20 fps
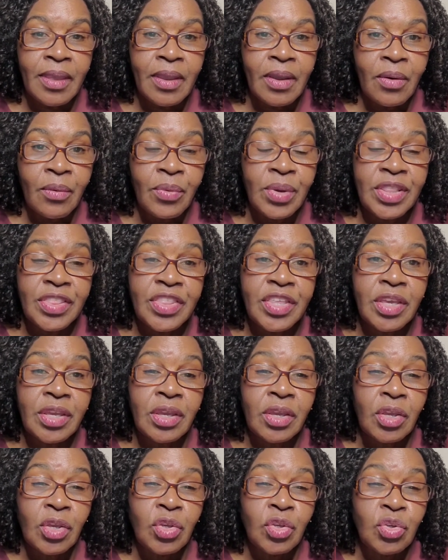with
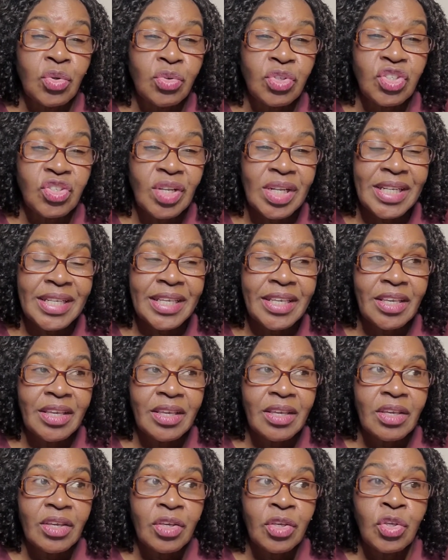the usually
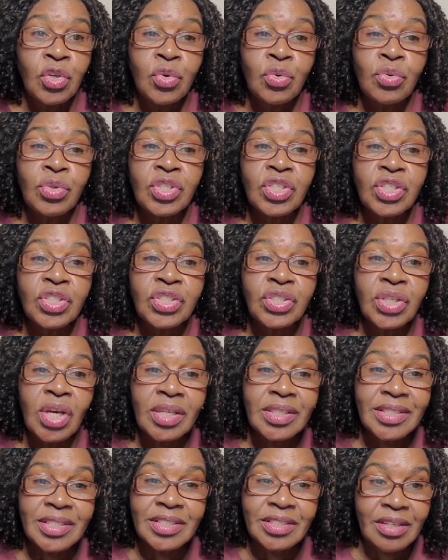huge
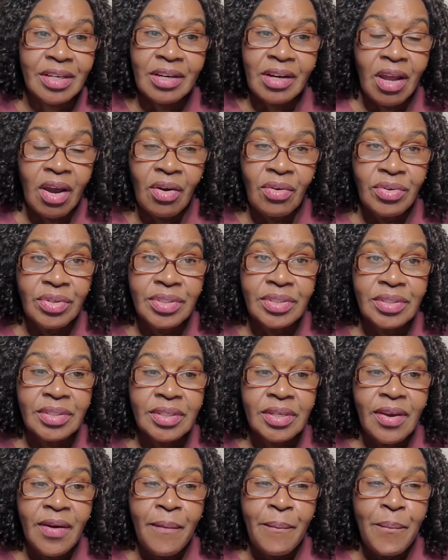dust cloud
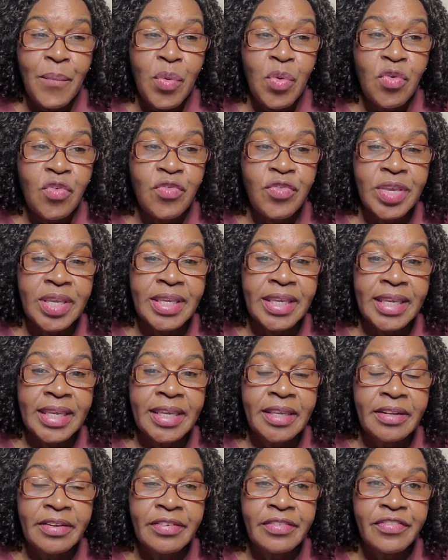moving
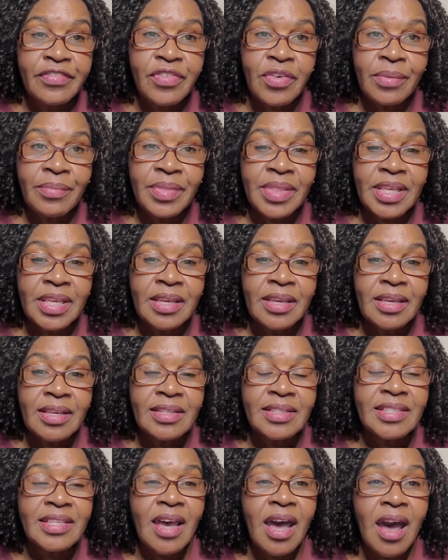in from the
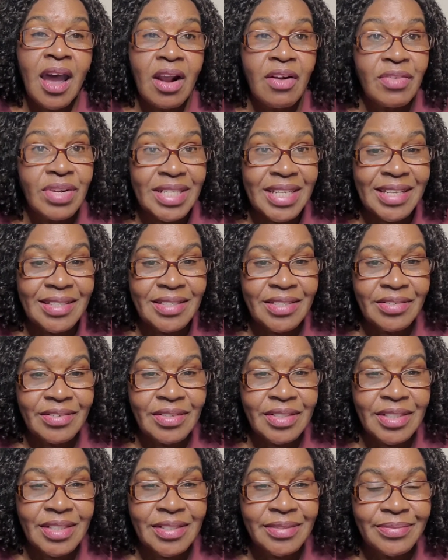Sahara
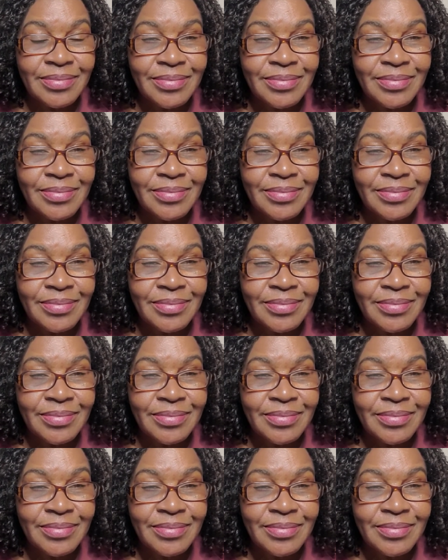Desert.